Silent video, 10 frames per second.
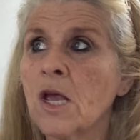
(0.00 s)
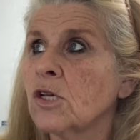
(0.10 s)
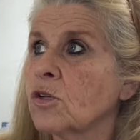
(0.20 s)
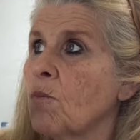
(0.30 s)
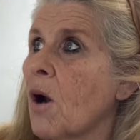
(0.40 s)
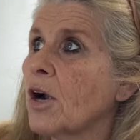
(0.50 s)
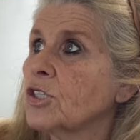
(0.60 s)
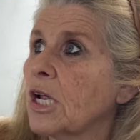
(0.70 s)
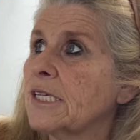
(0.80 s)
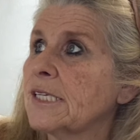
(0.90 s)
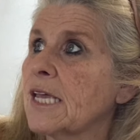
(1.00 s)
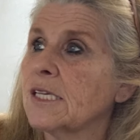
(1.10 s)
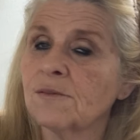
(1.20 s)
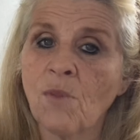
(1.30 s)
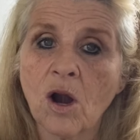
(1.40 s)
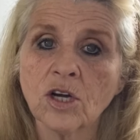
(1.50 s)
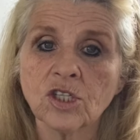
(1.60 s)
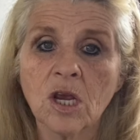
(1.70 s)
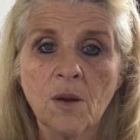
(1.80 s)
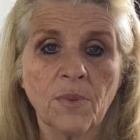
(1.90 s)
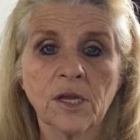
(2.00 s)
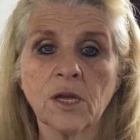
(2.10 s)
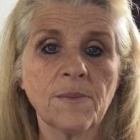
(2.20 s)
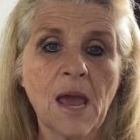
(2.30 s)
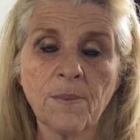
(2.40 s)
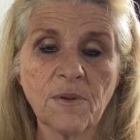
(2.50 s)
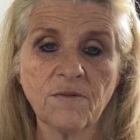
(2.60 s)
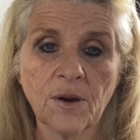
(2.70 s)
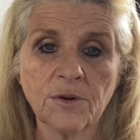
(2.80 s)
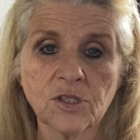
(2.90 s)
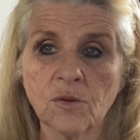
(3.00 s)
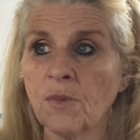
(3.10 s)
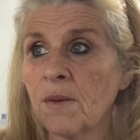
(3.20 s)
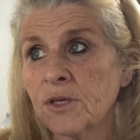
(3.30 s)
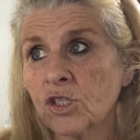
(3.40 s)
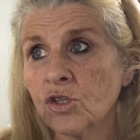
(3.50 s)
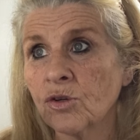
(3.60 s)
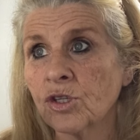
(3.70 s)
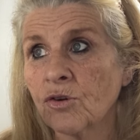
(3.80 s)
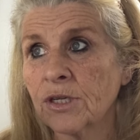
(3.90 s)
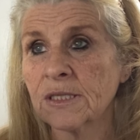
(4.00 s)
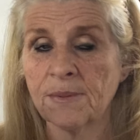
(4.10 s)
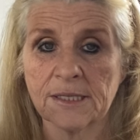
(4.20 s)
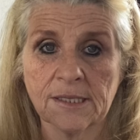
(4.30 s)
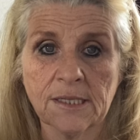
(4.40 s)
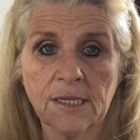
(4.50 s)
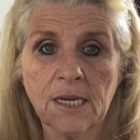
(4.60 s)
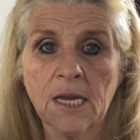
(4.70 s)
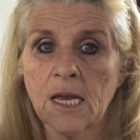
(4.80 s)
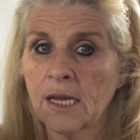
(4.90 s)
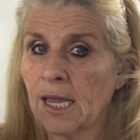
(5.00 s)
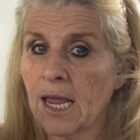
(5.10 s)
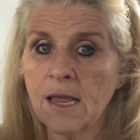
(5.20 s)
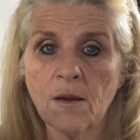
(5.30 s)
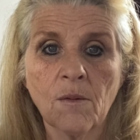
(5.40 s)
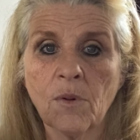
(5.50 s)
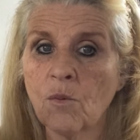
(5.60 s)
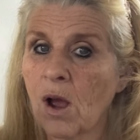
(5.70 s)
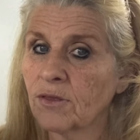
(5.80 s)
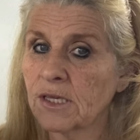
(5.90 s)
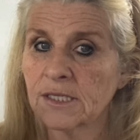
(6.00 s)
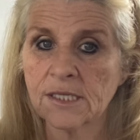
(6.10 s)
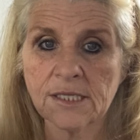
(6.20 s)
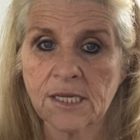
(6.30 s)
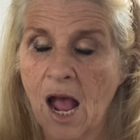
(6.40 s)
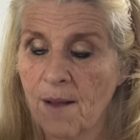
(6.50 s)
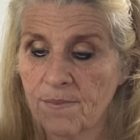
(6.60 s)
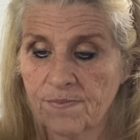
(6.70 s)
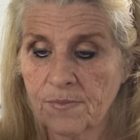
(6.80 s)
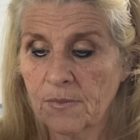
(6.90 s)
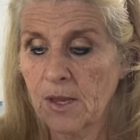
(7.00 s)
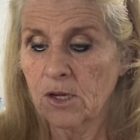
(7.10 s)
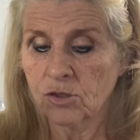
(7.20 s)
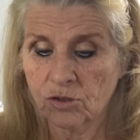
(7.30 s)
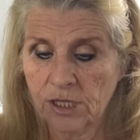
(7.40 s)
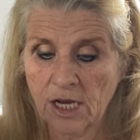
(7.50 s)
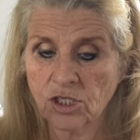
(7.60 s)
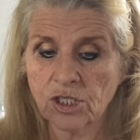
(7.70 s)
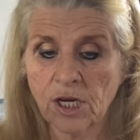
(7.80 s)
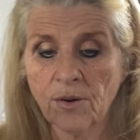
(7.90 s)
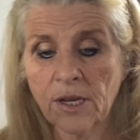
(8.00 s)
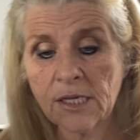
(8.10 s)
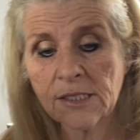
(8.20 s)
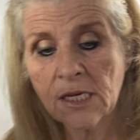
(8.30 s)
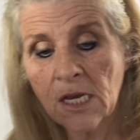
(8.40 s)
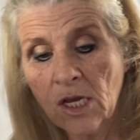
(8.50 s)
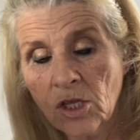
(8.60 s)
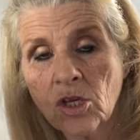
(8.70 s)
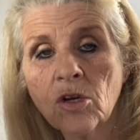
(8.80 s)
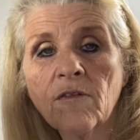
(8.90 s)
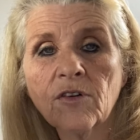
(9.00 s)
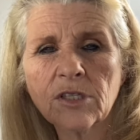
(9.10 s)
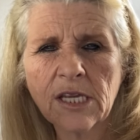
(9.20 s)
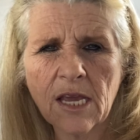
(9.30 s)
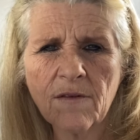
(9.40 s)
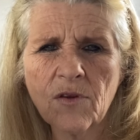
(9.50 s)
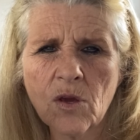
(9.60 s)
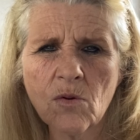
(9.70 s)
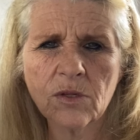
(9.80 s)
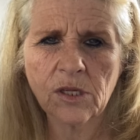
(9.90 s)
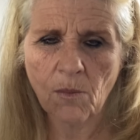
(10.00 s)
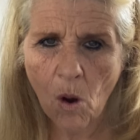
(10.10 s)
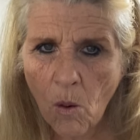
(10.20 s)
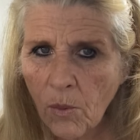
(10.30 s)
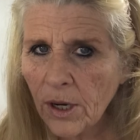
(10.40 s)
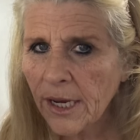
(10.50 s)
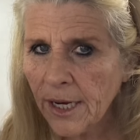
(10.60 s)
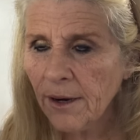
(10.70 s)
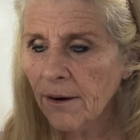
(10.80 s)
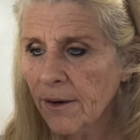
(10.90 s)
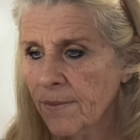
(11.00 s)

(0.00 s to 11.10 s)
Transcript: So March, I say, is March, but it can happen very soon. Maybe it's during Christmas. Okay, we want this to stop. So Sagittarius, the universe gave you some homework here.